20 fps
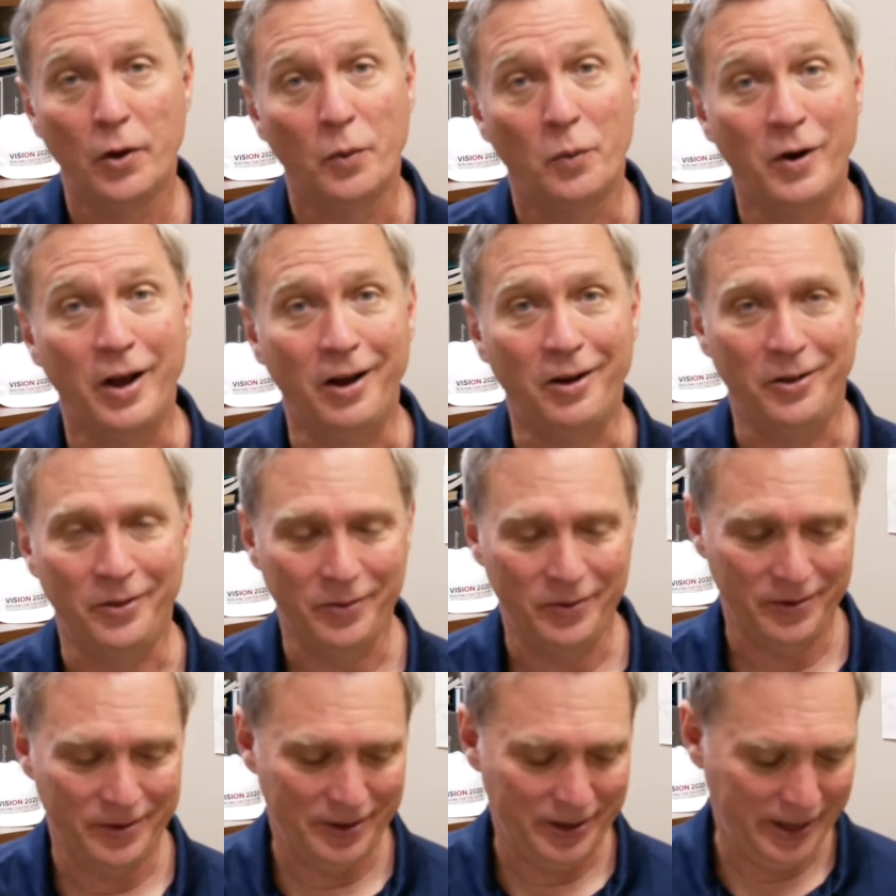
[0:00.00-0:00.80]

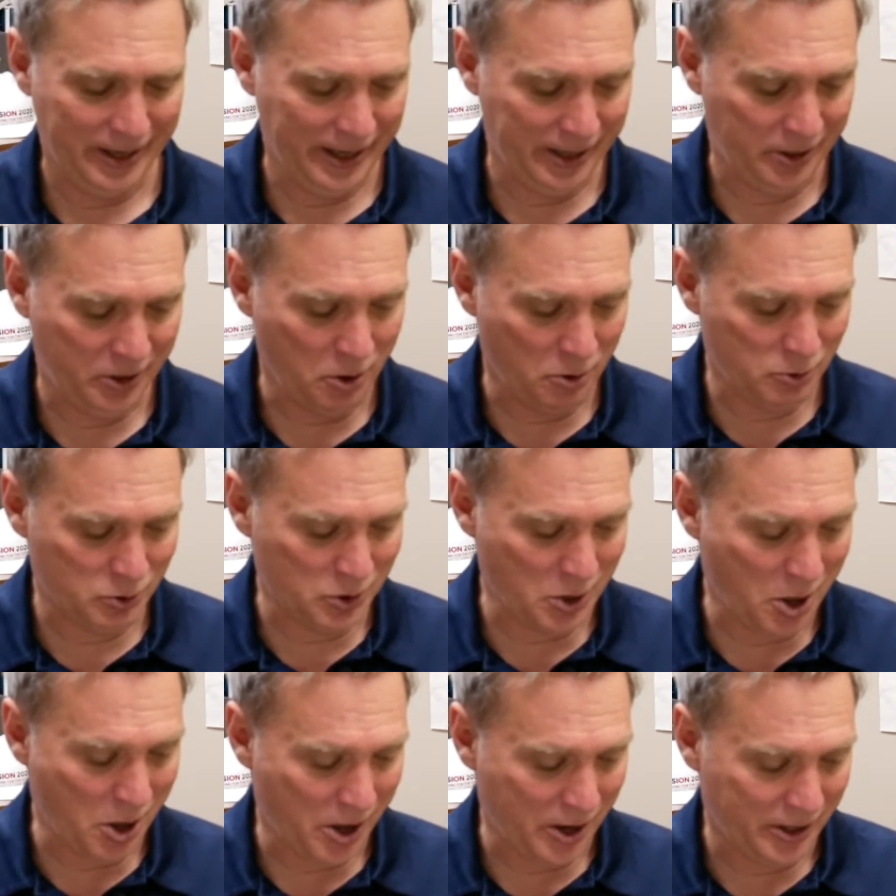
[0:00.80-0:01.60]
Well, it
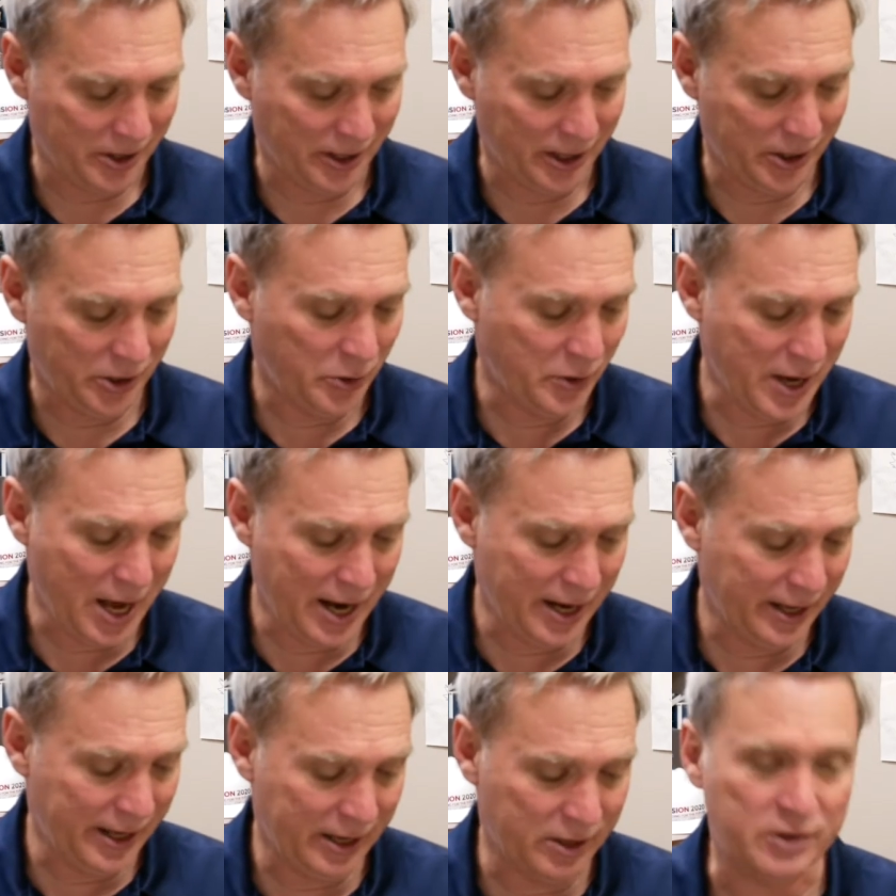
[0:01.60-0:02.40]
goes on, and you
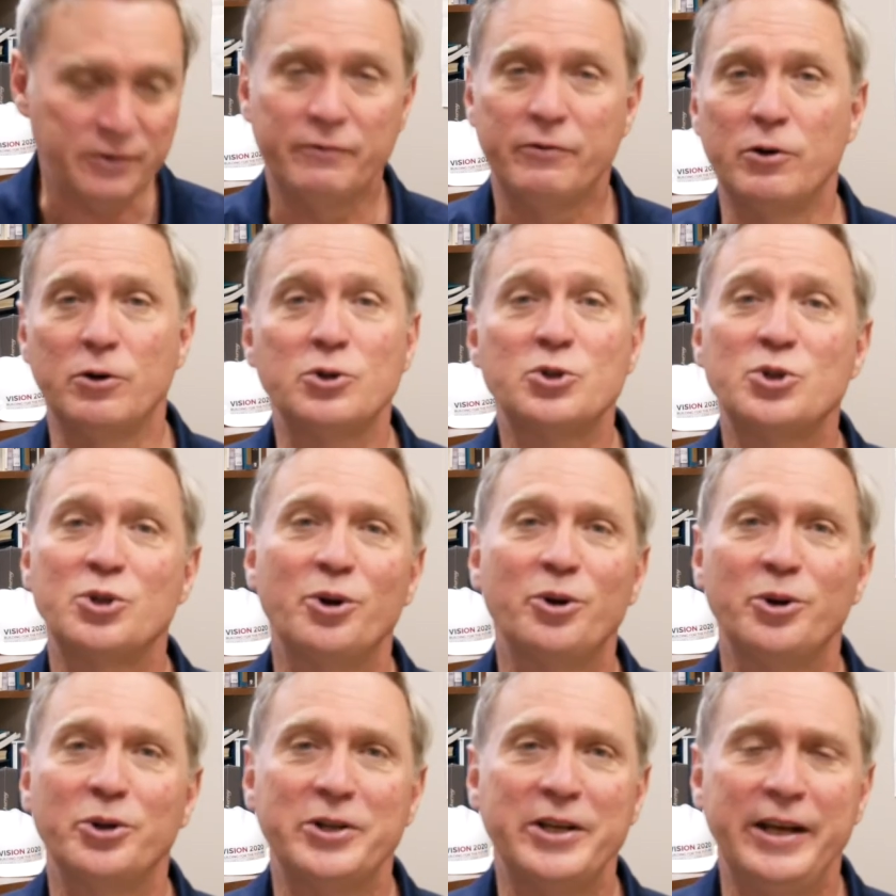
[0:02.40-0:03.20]
got to get to verse
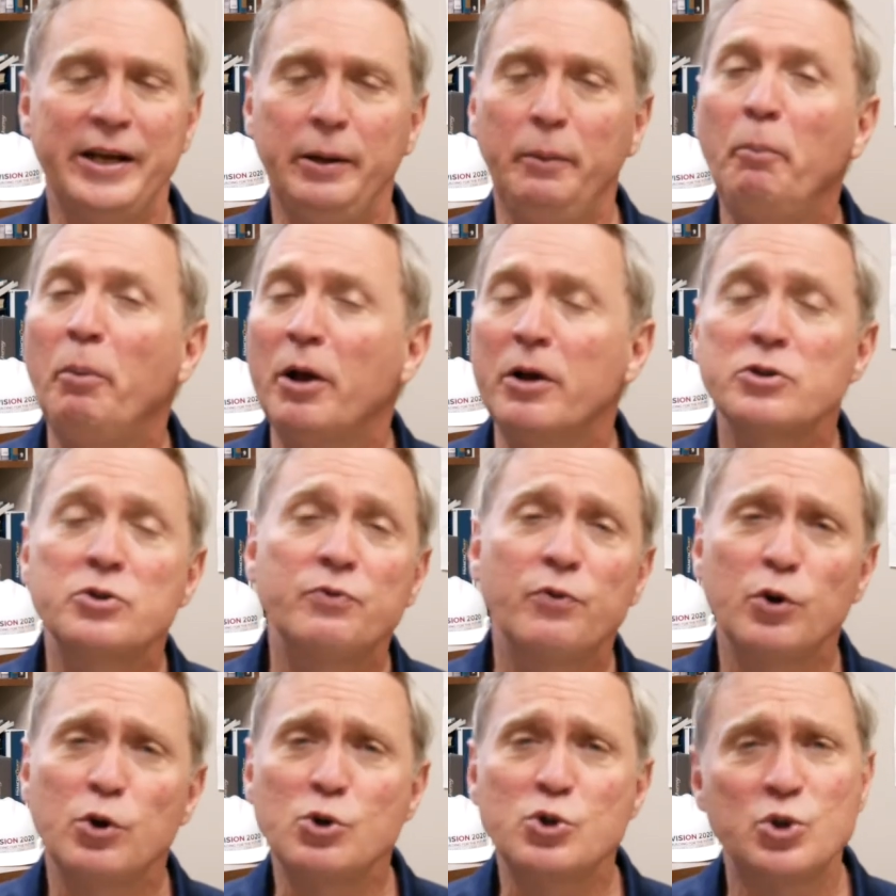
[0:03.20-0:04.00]
13, because
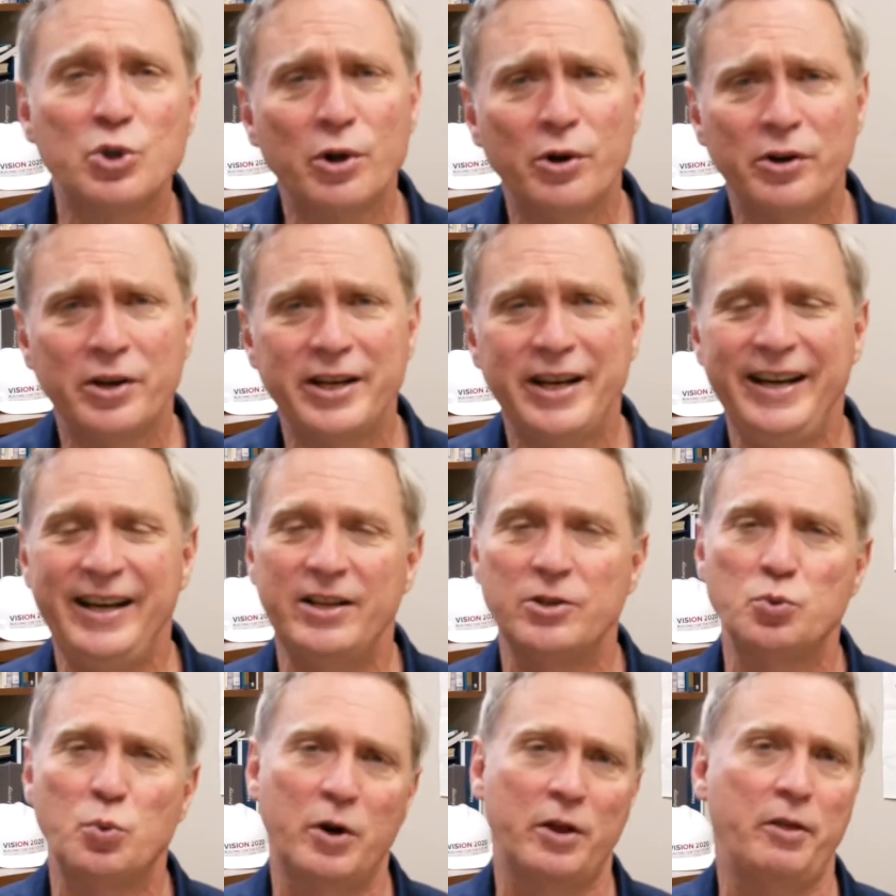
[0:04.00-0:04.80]
verse 13
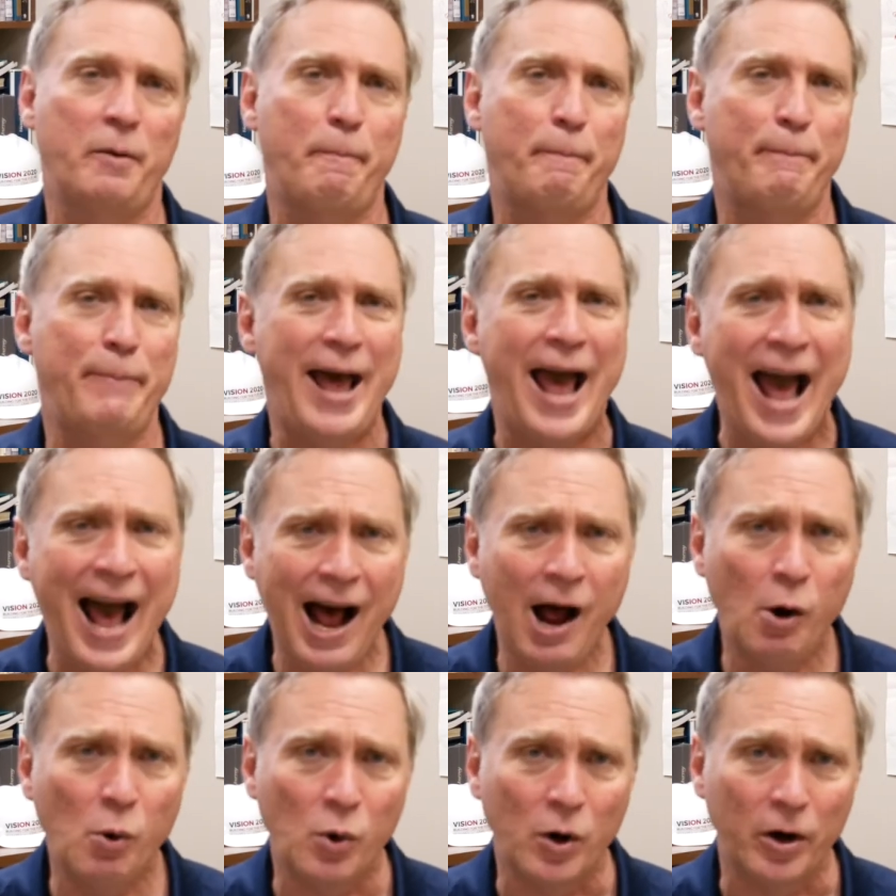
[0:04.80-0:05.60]
is where the
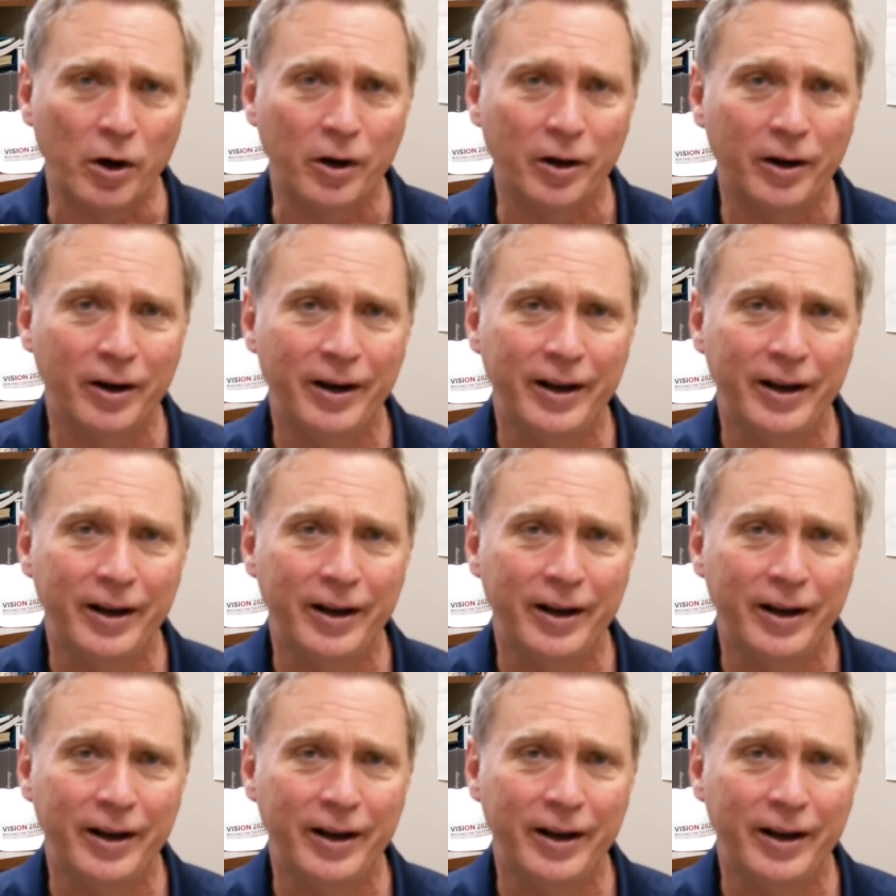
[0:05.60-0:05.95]
power